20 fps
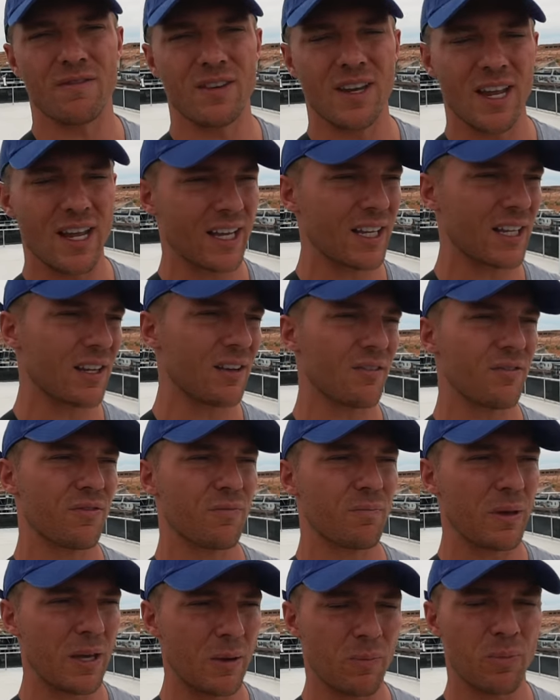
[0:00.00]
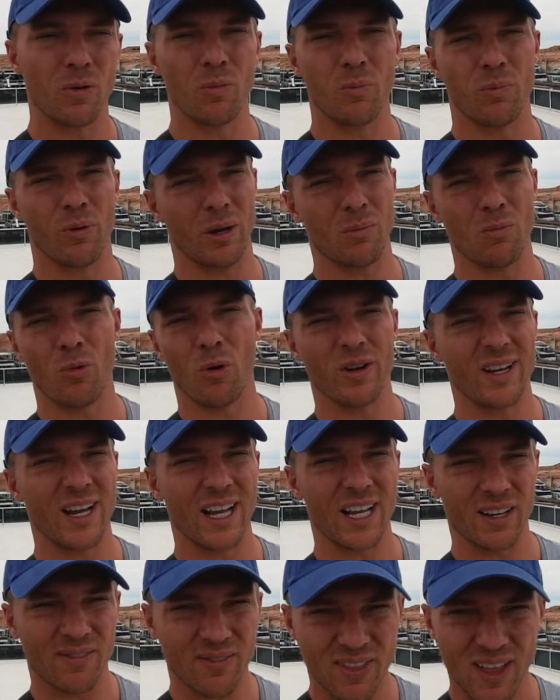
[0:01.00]
Negative people bring more
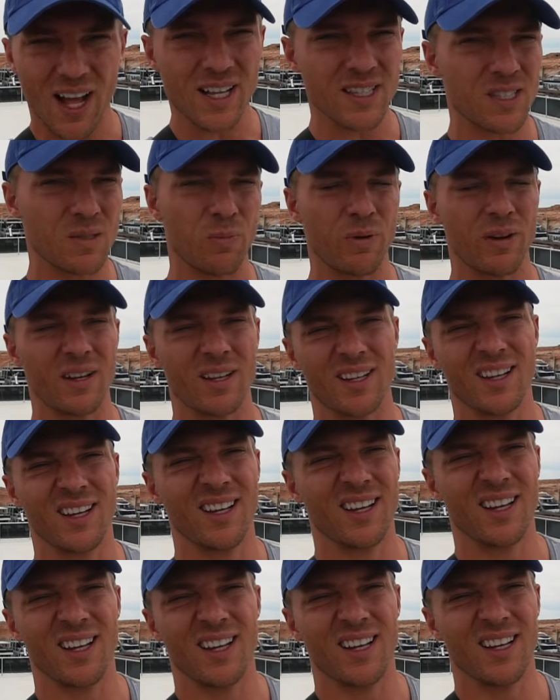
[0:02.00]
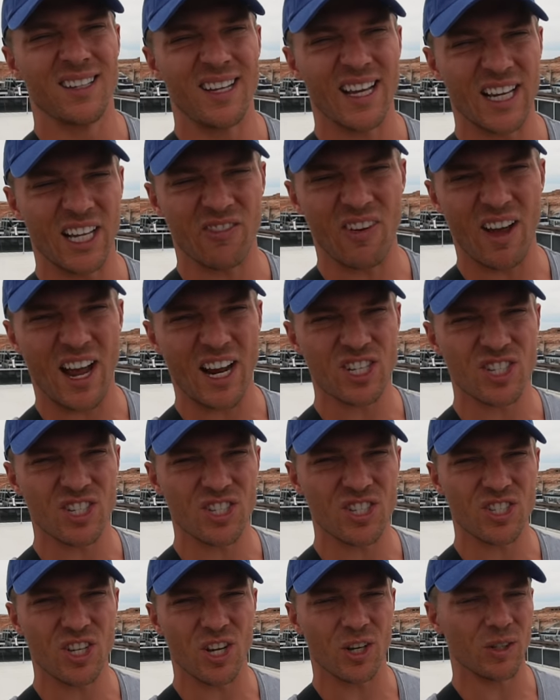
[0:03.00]
negative thoughts, bring negative
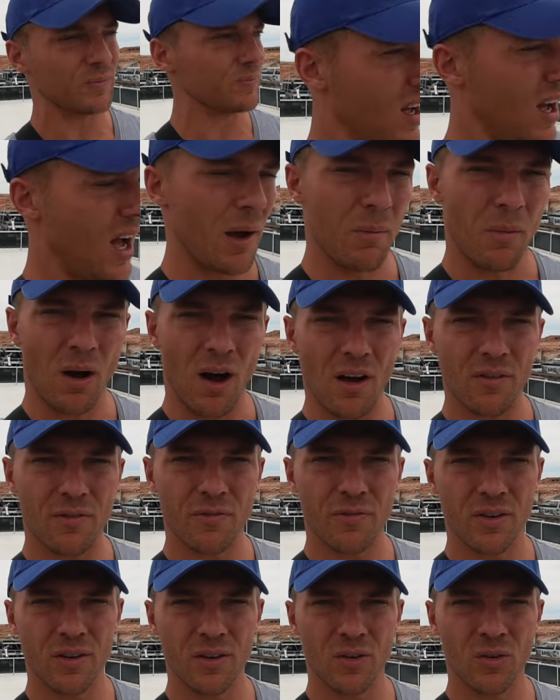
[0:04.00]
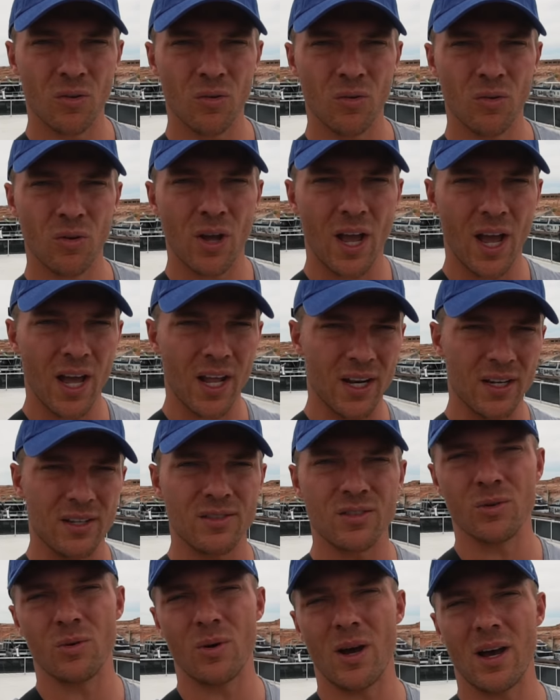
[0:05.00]
action. So I'm off, headed
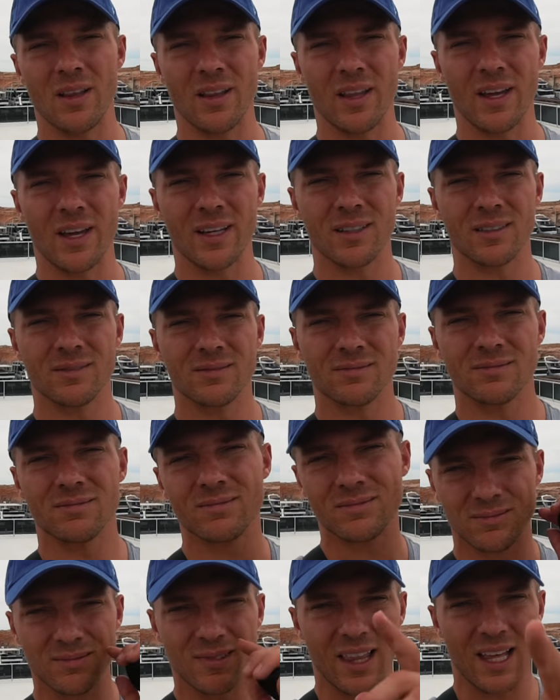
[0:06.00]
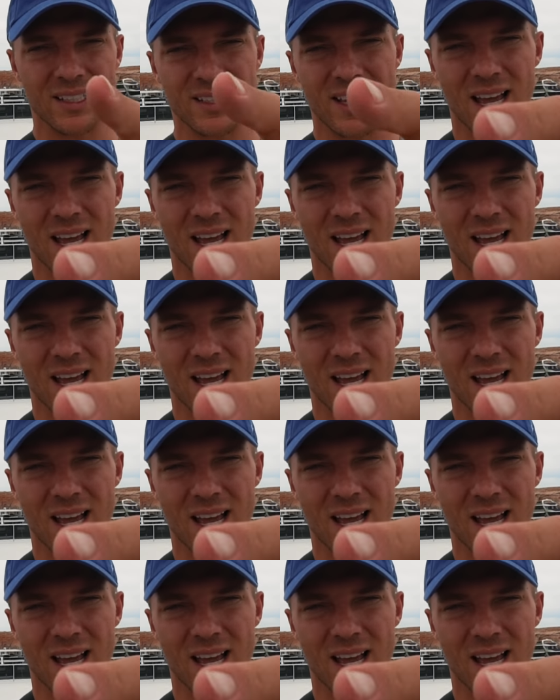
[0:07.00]
to LA. Thanks